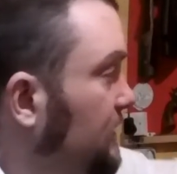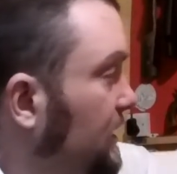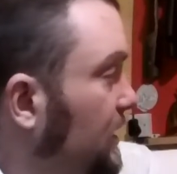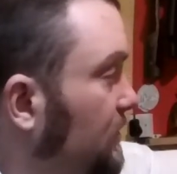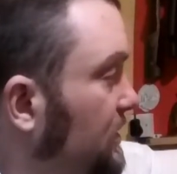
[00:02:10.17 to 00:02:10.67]

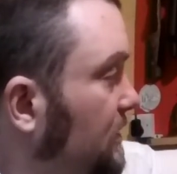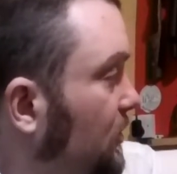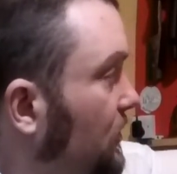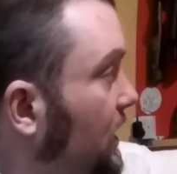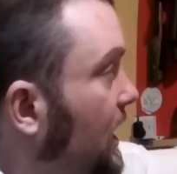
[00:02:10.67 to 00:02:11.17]
There'll be some on
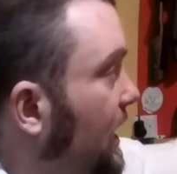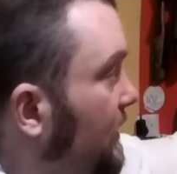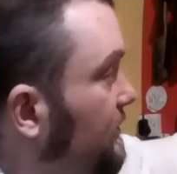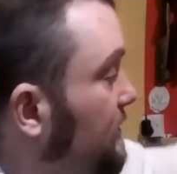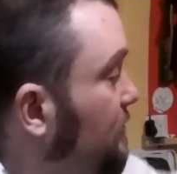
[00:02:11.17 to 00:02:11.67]
there and
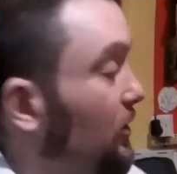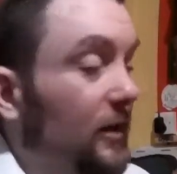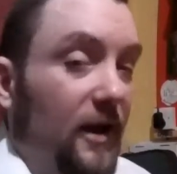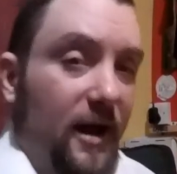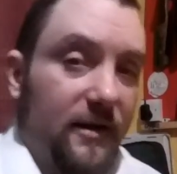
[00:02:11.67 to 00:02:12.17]
some on the
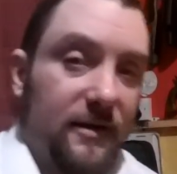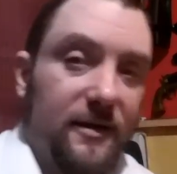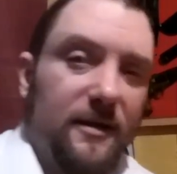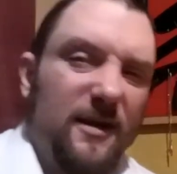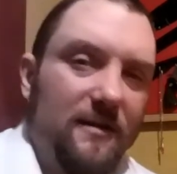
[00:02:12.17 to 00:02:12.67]
guns.
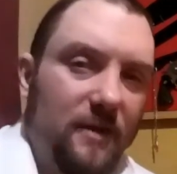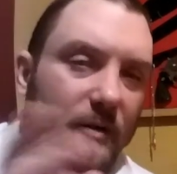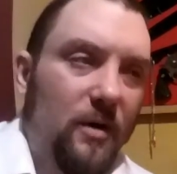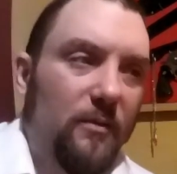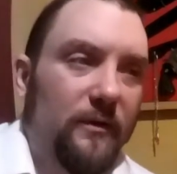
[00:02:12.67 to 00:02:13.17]
I
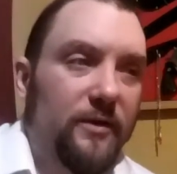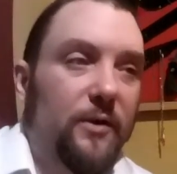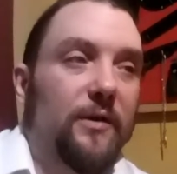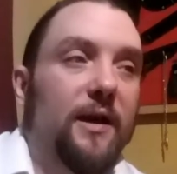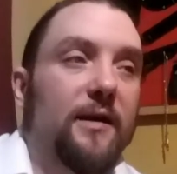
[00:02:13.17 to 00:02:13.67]
won't bother doing
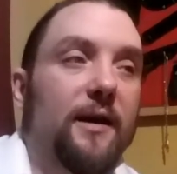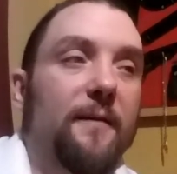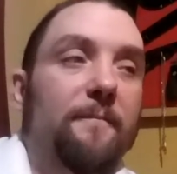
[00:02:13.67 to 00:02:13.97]
that yet.